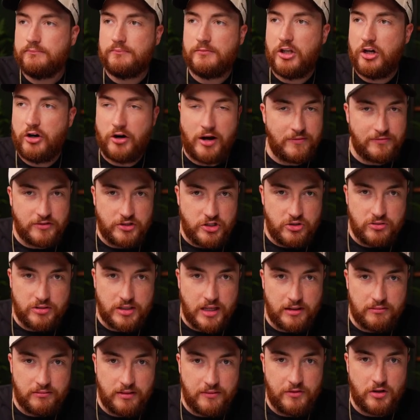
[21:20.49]
You don't have to use
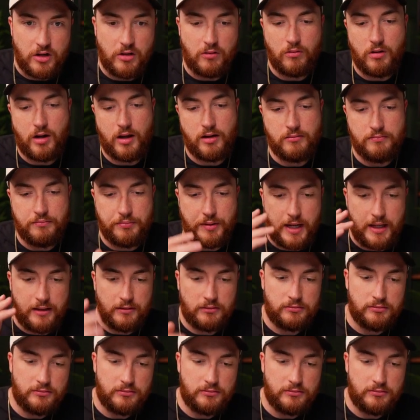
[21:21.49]
that if you don't want, but